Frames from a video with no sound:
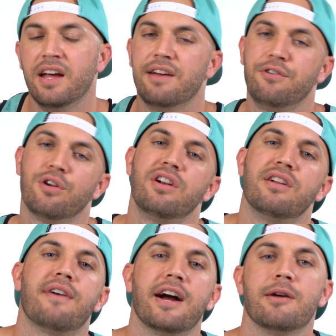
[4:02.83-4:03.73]
If you're in
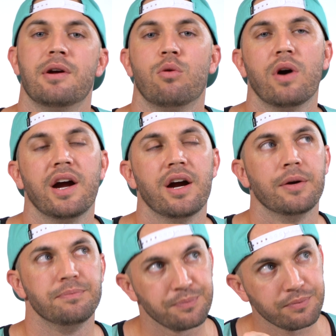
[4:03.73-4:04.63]
an environment
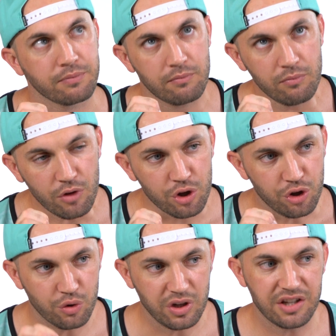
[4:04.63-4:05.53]
where
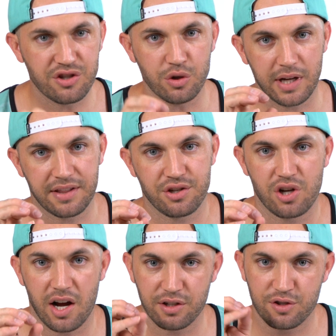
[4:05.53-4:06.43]
you need to get the
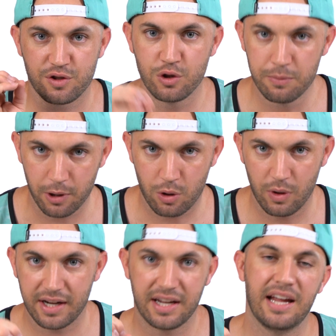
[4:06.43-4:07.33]
shot super
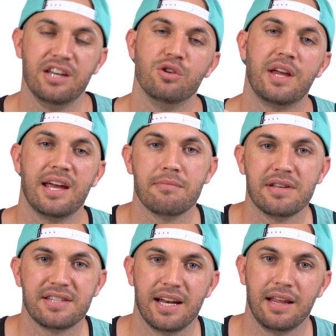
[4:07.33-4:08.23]
quick and you can't
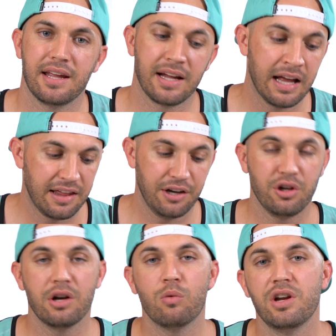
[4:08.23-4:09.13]
miss anything, then
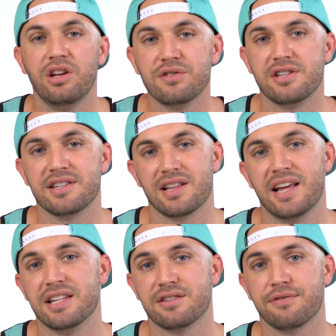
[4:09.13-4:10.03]
you're gonna wanna use this
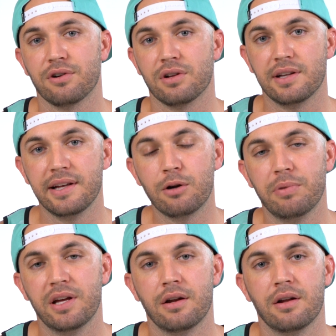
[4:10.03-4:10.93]
lens for a little
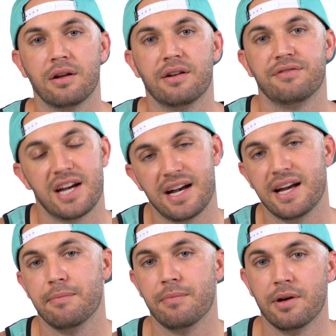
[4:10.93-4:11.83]
bit of
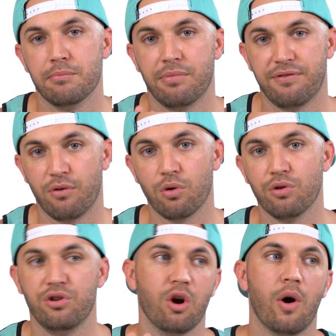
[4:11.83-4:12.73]
time
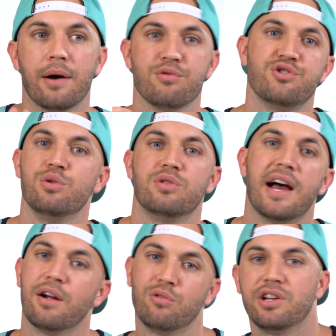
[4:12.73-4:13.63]
before you go out and shoot
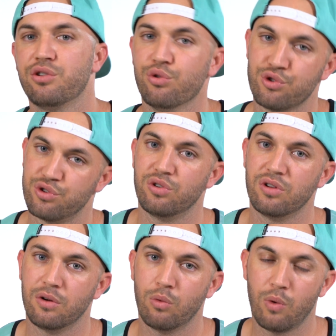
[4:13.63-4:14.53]
that really
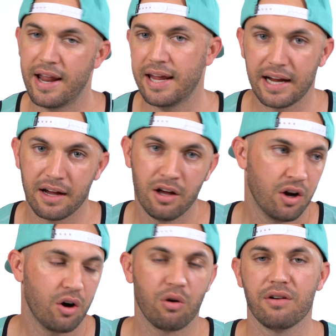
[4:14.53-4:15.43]
crucial wedding
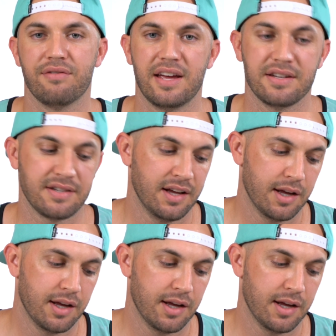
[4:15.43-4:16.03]
or event.